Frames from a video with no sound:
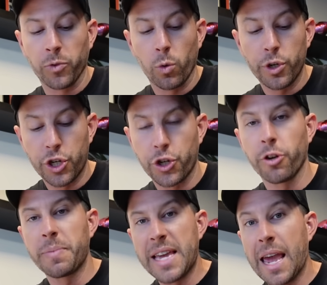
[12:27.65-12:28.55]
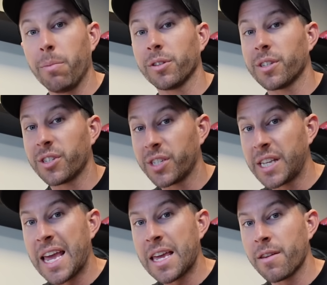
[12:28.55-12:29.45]
we should be able to
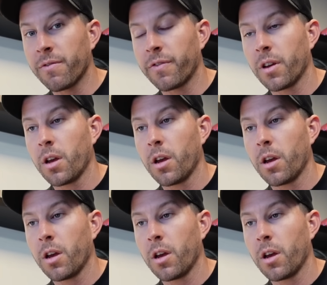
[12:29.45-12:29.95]
save